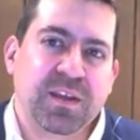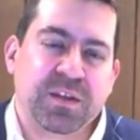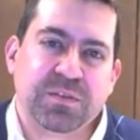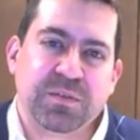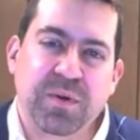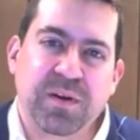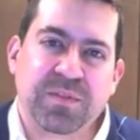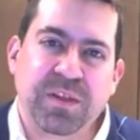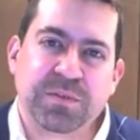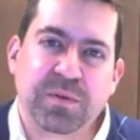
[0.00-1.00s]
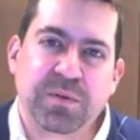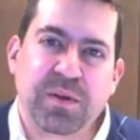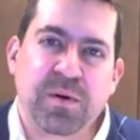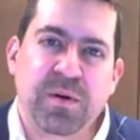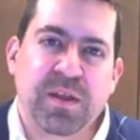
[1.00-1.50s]
into where things will
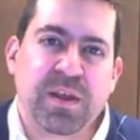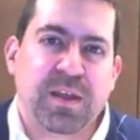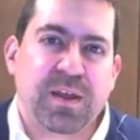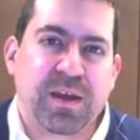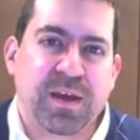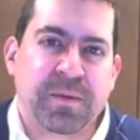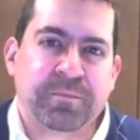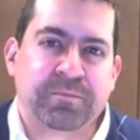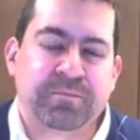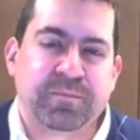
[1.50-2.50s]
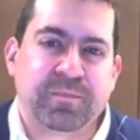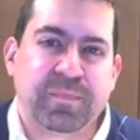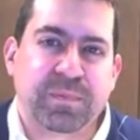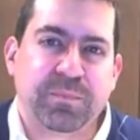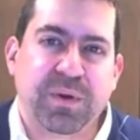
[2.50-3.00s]
go.
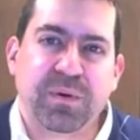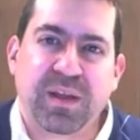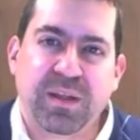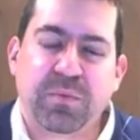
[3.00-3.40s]
But